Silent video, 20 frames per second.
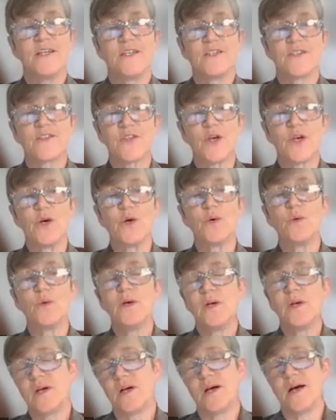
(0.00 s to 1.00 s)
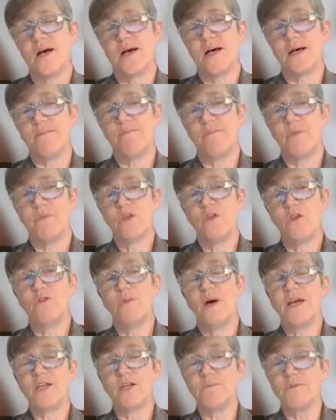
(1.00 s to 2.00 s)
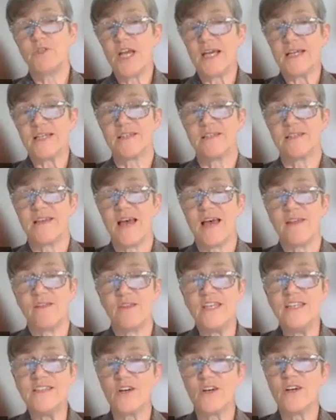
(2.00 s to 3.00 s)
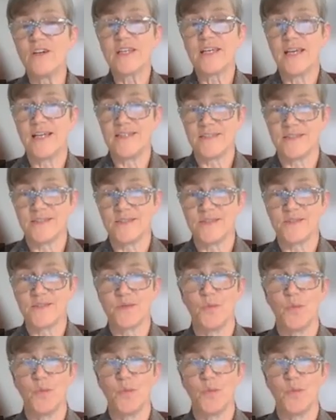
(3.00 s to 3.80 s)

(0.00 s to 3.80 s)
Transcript: so um, you might object that these aren't cases